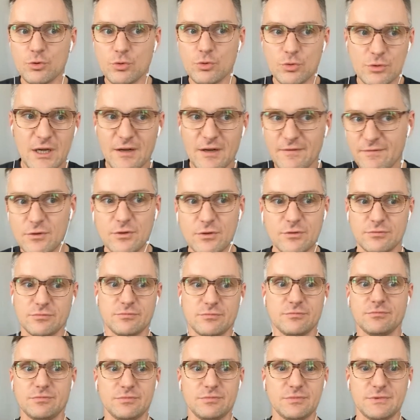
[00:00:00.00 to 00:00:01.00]
You shouldn't
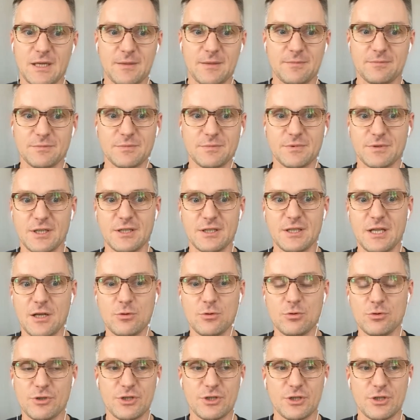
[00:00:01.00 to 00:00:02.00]
confuse the two things.